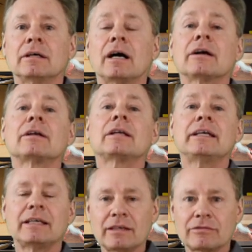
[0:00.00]
are
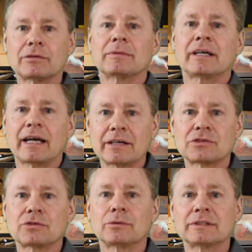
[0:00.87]
leaking from the
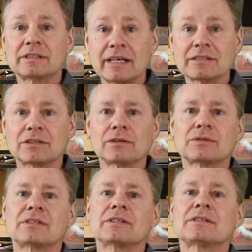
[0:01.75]
gastrointestinal
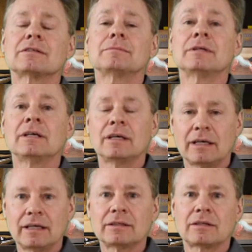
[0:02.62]
system
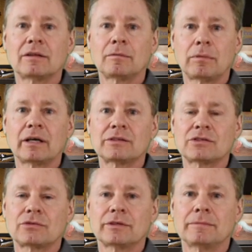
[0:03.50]
into the
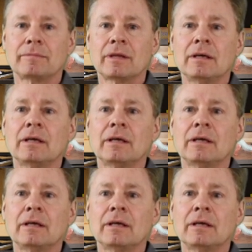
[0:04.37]
bloodstream.